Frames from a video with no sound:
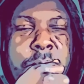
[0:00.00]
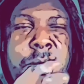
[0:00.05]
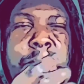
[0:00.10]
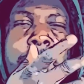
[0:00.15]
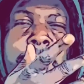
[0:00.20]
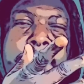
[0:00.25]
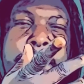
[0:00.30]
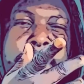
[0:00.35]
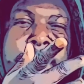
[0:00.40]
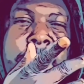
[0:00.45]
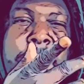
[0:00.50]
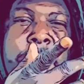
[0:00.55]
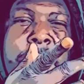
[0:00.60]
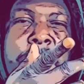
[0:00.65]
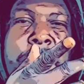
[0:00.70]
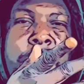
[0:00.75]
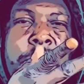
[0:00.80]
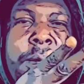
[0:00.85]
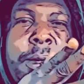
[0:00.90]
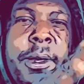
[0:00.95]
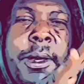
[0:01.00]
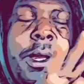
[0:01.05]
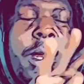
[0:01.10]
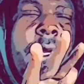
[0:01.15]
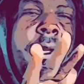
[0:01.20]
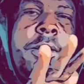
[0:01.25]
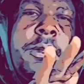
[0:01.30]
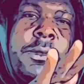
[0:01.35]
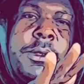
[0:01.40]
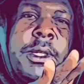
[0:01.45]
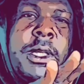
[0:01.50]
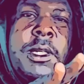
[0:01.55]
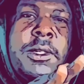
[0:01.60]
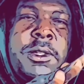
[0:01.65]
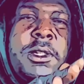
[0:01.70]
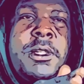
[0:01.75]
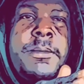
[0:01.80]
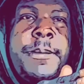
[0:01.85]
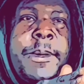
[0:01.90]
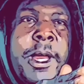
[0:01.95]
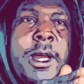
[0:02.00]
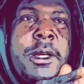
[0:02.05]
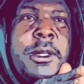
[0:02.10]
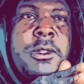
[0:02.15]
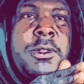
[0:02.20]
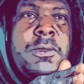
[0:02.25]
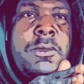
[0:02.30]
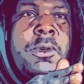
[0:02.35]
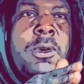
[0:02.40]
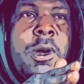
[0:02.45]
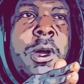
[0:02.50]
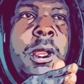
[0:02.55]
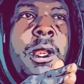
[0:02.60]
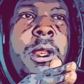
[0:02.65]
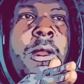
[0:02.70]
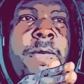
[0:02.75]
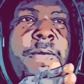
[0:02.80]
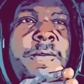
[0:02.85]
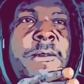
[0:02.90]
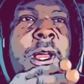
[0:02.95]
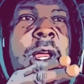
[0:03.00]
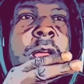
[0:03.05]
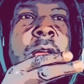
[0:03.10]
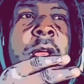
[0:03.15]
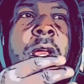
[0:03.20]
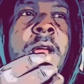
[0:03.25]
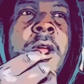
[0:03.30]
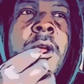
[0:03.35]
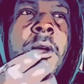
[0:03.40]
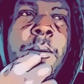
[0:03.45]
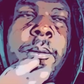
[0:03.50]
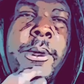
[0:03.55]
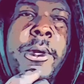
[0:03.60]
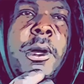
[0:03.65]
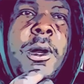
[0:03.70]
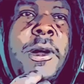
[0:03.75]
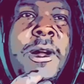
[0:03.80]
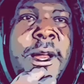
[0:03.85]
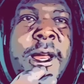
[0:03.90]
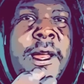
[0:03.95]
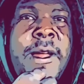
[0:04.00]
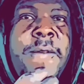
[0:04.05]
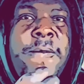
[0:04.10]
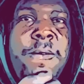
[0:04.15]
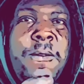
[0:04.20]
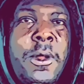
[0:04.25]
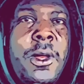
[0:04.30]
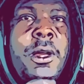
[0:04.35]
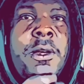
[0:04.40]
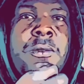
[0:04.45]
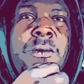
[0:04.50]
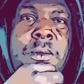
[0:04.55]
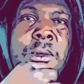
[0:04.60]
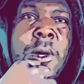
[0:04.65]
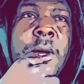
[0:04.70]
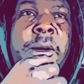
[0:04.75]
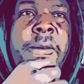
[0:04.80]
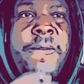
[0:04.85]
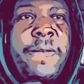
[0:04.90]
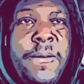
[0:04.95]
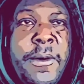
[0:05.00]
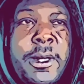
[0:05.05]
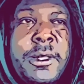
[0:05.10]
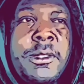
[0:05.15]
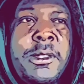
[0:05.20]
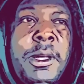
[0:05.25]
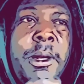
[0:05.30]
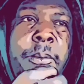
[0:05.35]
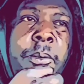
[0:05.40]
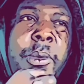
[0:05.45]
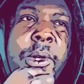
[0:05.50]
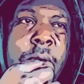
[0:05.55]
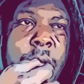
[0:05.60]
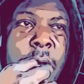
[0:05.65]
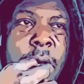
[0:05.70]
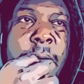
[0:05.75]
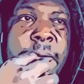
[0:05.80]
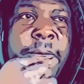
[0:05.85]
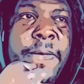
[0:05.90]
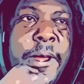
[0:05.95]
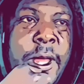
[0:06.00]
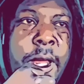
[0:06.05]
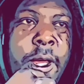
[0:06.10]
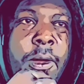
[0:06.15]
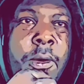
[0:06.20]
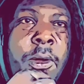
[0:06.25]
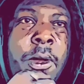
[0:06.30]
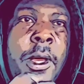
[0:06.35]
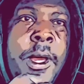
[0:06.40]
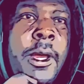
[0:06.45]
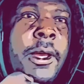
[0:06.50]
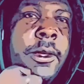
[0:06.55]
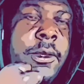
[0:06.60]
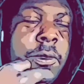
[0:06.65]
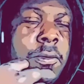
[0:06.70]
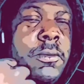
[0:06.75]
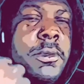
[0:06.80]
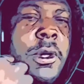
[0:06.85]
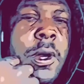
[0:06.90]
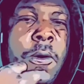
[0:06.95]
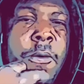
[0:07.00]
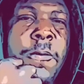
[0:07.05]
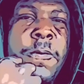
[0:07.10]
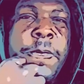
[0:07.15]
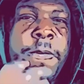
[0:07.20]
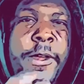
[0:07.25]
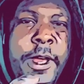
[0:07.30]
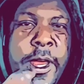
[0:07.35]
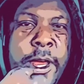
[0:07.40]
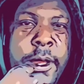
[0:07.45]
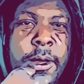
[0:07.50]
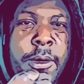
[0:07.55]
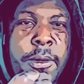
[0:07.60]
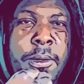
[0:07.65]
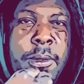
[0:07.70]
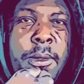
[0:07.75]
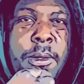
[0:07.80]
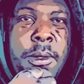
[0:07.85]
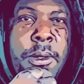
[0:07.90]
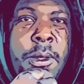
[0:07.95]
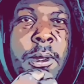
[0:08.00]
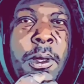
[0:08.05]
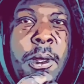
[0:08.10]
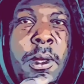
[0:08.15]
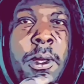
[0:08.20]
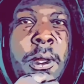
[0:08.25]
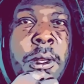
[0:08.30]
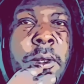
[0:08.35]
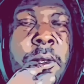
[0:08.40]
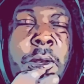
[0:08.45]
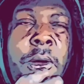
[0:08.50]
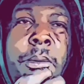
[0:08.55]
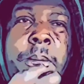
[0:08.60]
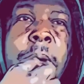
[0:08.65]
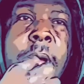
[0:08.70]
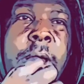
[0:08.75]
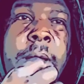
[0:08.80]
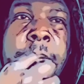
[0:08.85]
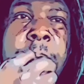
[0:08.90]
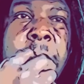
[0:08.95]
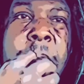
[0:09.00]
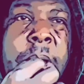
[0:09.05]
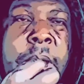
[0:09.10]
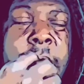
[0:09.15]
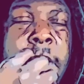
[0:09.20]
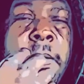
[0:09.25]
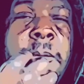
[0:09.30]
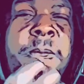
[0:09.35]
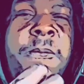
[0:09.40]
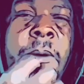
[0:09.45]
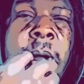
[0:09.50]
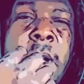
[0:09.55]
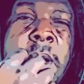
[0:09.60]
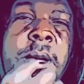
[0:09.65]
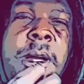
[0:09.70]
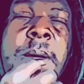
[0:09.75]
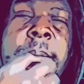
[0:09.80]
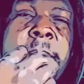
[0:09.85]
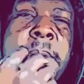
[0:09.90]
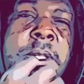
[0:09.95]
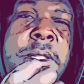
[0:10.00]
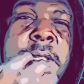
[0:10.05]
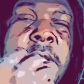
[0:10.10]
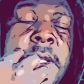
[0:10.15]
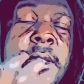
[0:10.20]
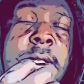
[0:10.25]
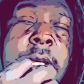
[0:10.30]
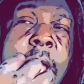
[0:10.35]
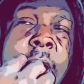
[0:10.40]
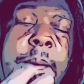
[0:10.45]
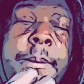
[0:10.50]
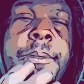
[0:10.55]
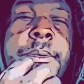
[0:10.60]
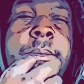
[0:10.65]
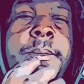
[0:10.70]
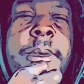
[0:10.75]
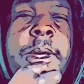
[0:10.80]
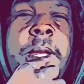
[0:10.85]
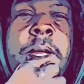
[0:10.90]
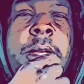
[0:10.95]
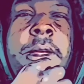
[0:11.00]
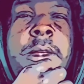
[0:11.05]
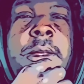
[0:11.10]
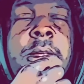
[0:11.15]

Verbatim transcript: you know what I'm saying? Ain't no disrespect because you call out a flaw. We all have flaws. We all fucked up. We all fail. You gon' fail. Nobody planned to fuck up. It just happened, man.